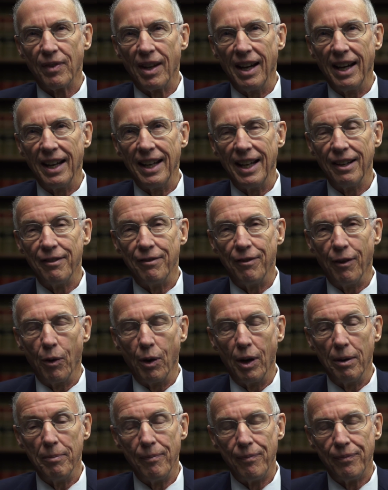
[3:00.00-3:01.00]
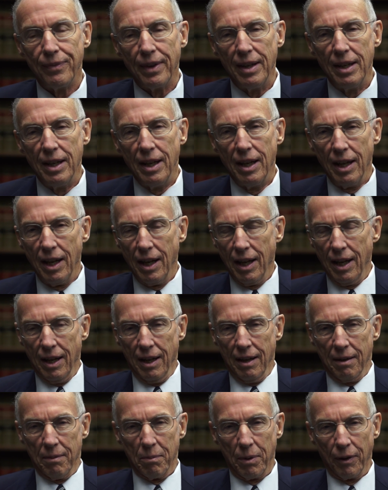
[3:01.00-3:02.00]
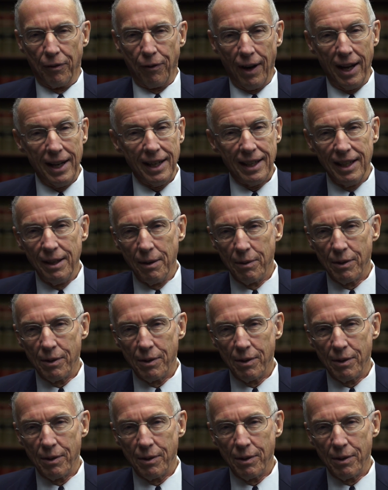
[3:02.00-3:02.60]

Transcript: I had for him. But frankly,